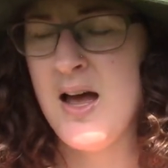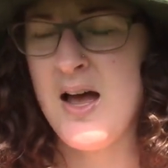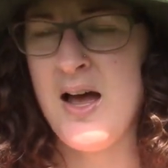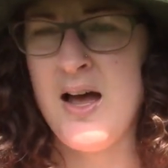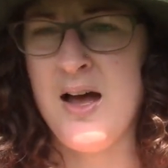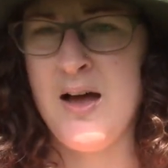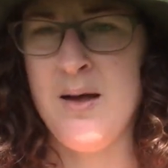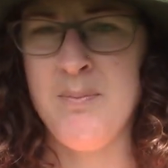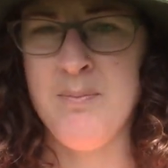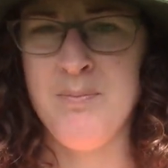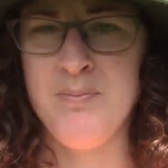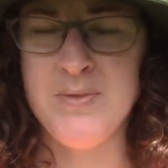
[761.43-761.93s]

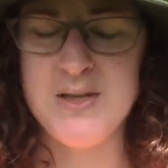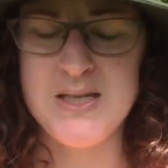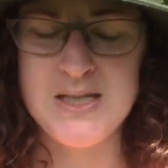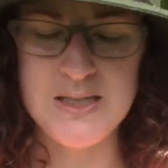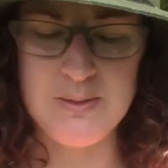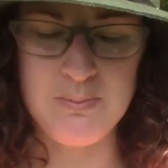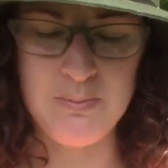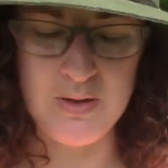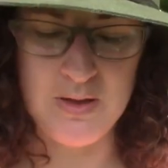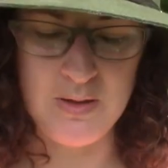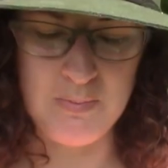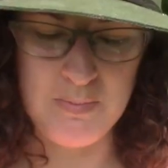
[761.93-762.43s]

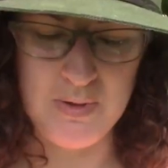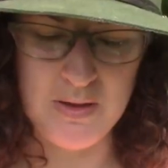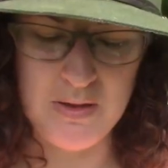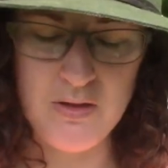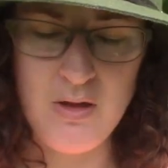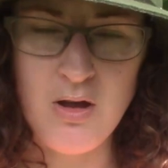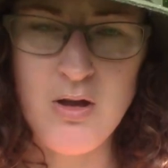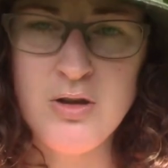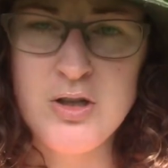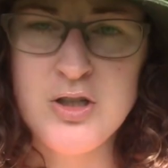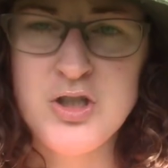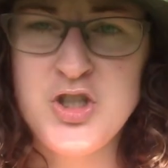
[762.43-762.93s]
some of the
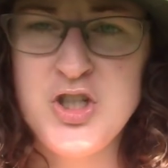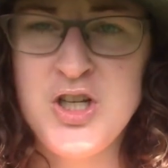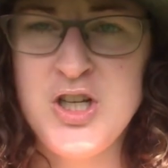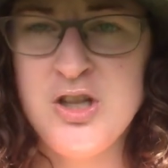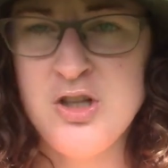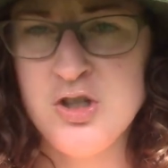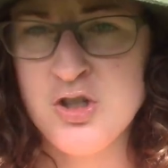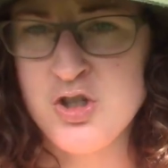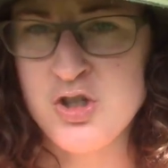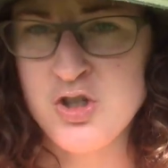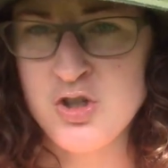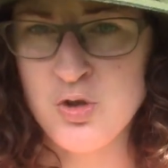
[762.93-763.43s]
mythology,
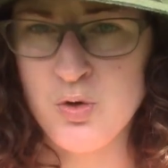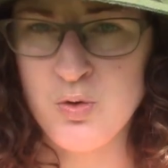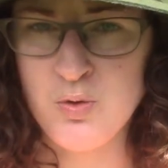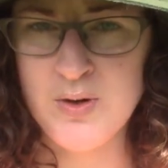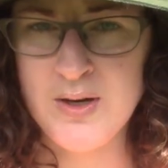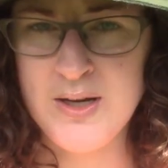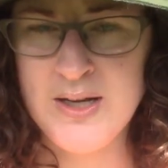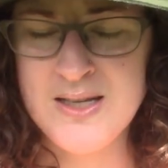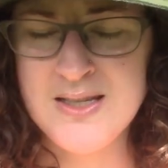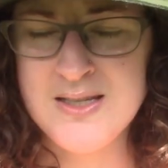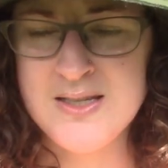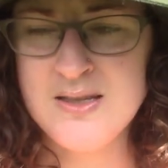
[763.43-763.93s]
the
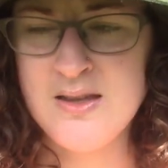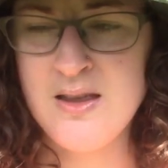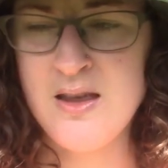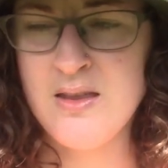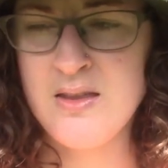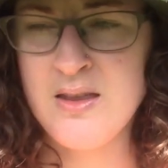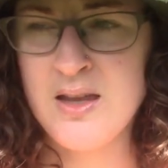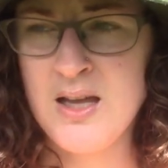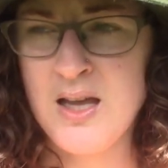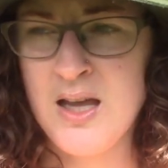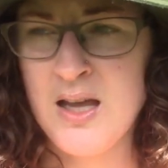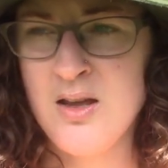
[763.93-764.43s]
stories
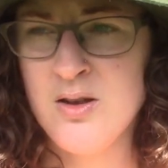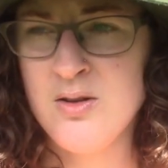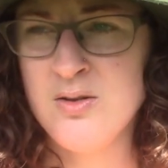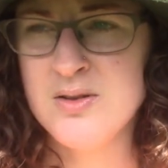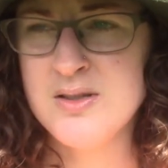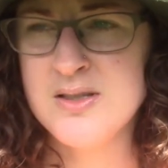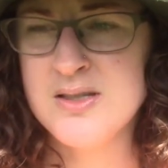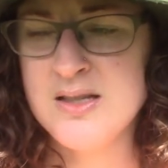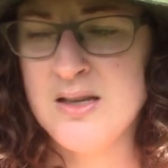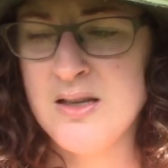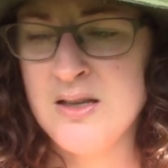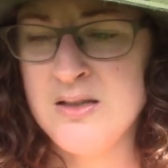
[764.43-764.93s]
that the
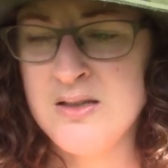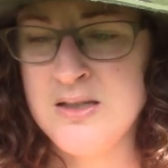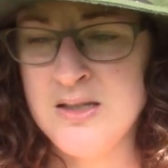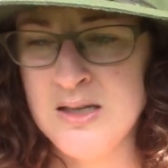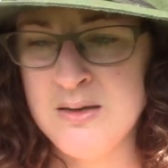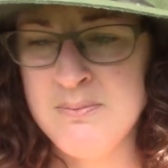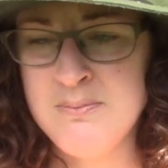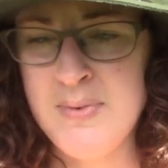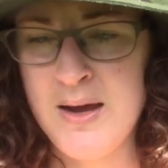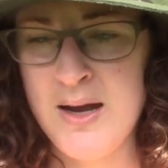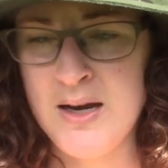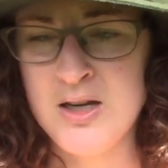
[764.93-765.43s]
Celts
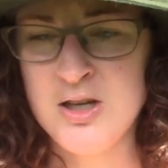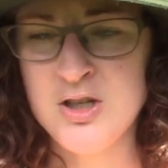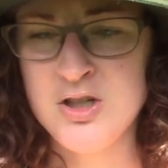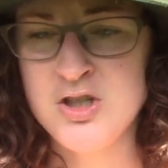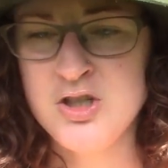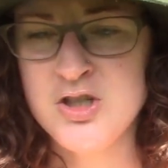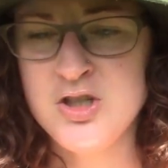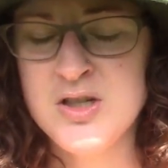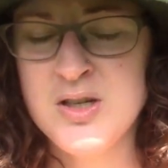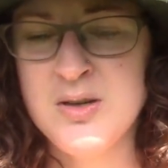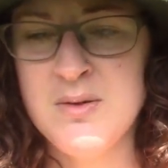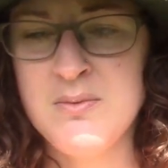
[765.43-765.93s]
did
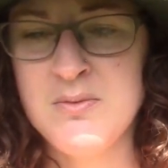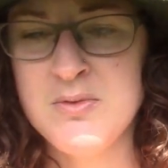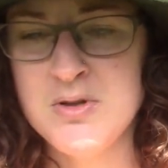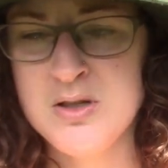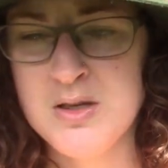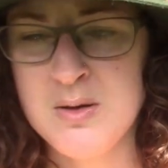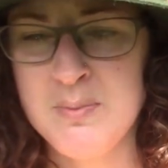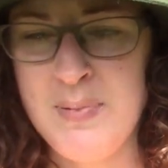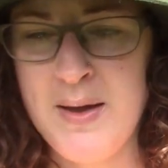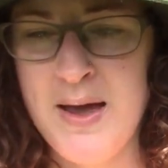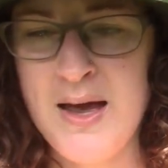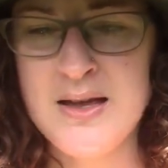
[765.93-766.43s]
manage to
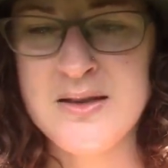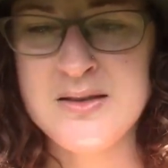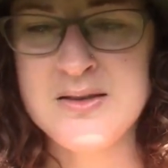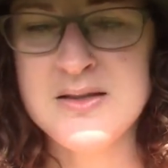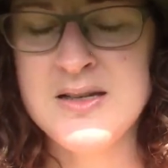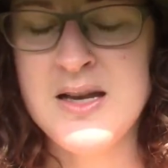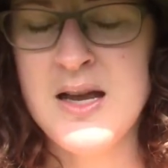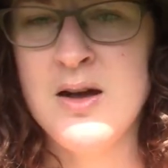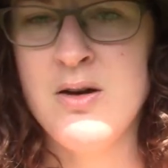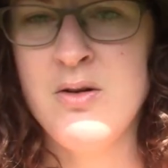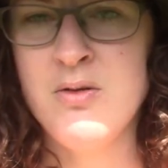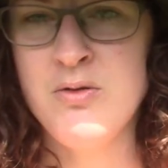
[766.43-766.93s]
pass
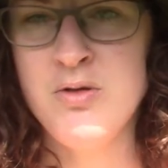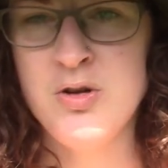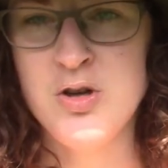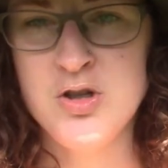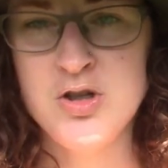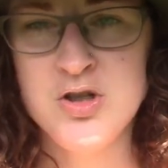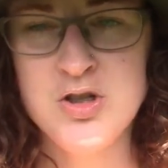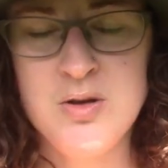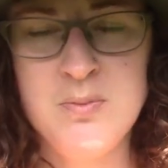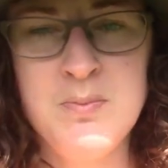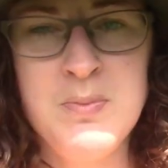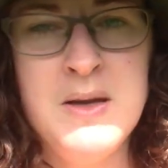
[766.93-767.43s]
down
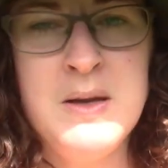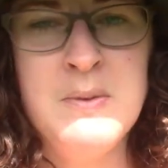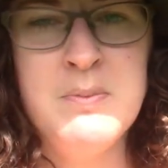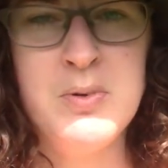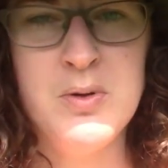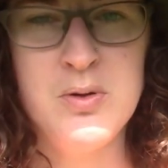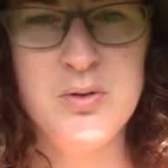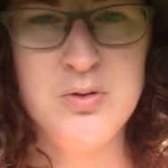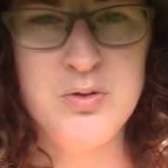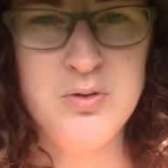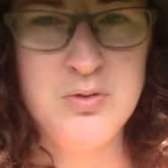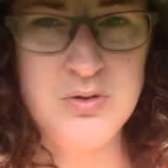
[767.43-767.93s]
to
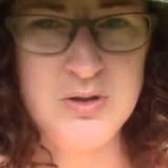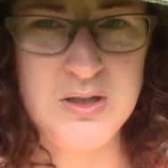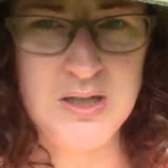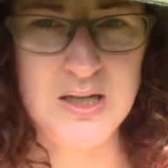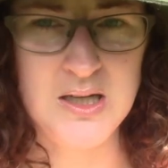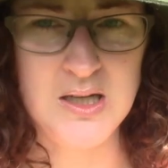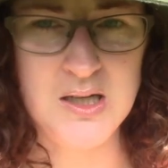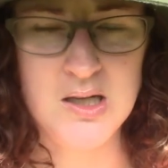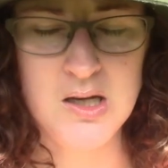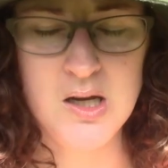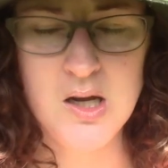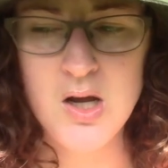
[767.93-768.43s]
people who
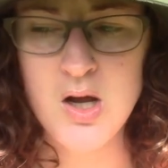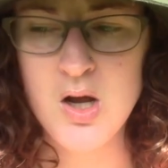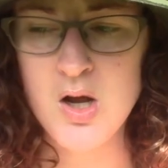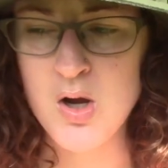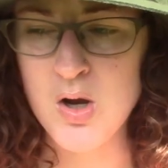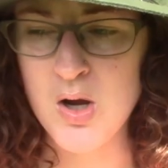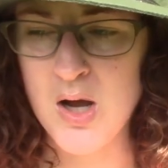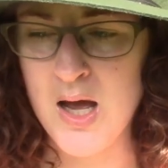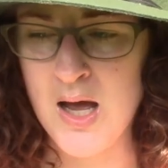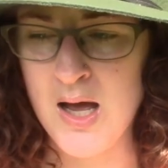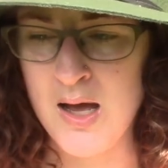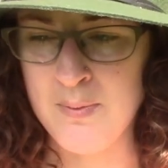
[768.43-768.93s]
did
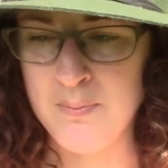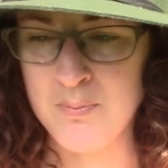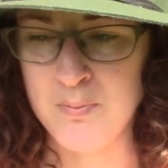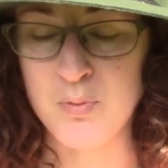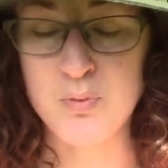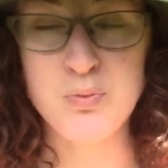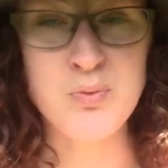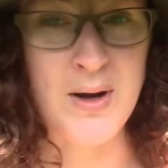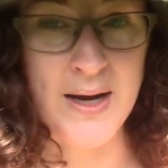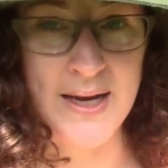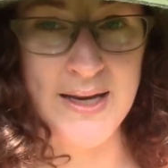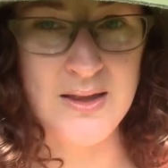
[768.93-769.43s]

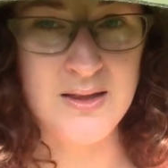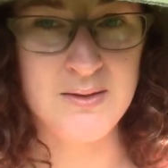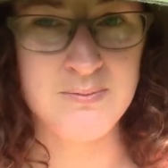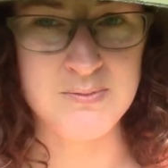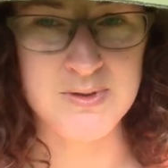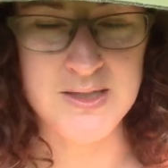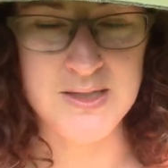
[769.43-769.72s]
write them